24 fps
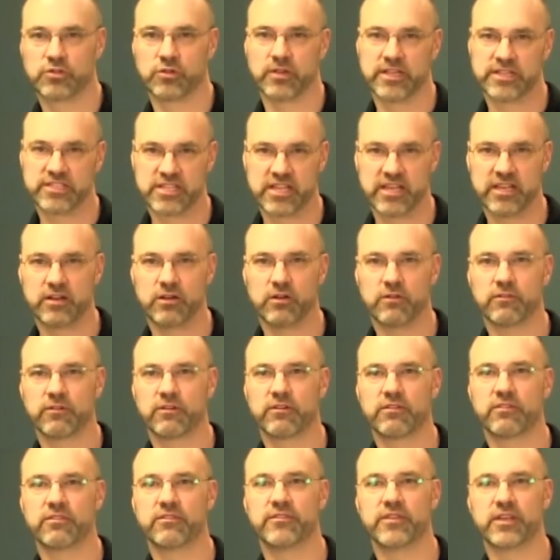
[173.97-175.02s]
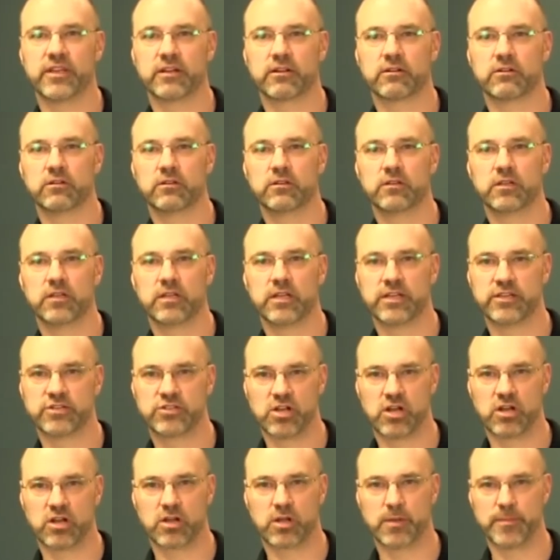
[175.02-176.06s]
let's head over to the vehicle and
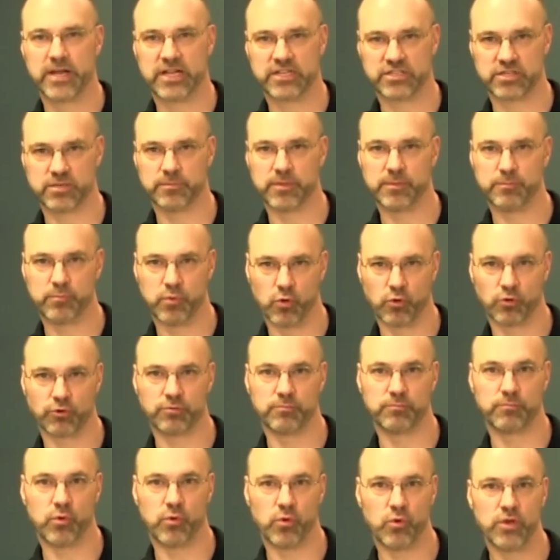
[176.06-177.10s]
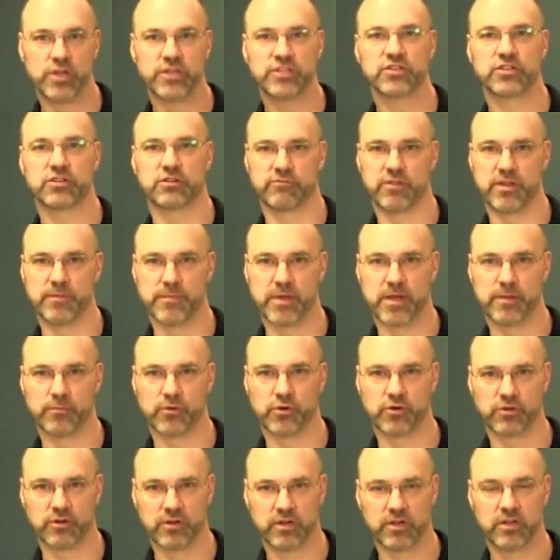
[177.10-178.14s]
talk about some important points to
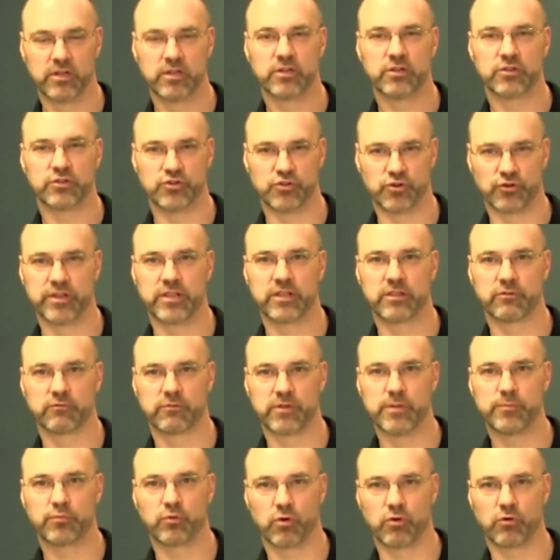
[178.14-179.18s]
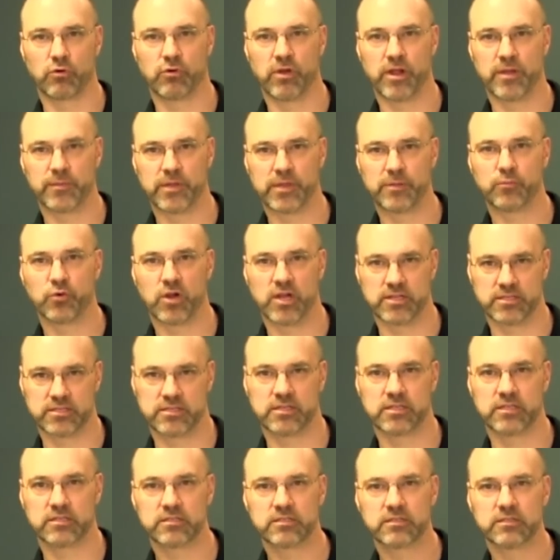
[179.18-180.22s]
remember during the reprogramming
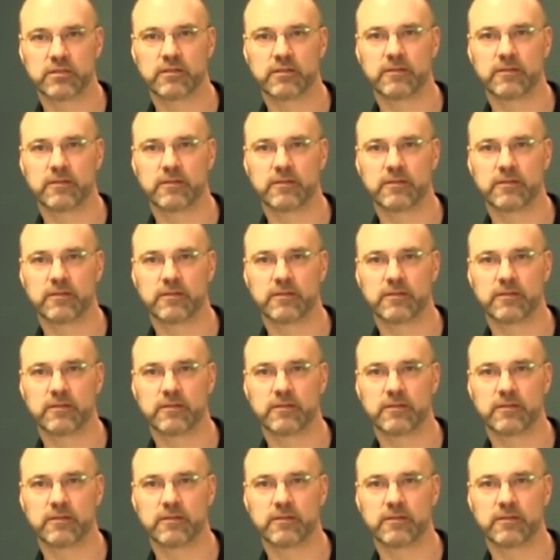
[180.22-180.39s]
process.